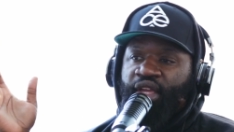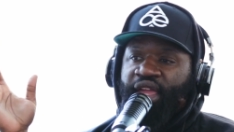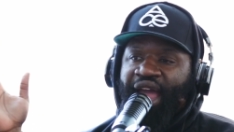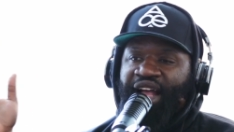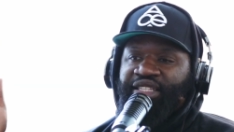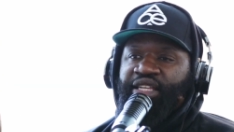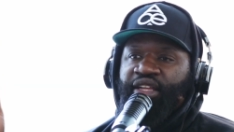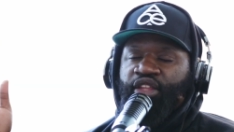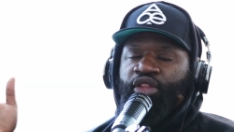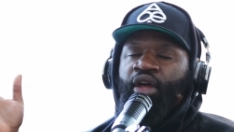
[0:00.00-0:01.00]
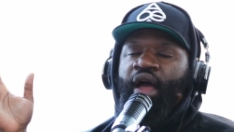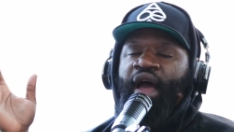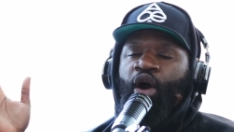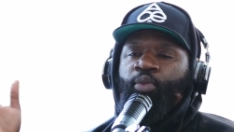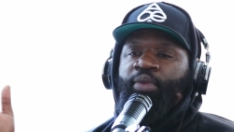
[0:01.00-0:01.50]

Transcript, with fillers: casting, how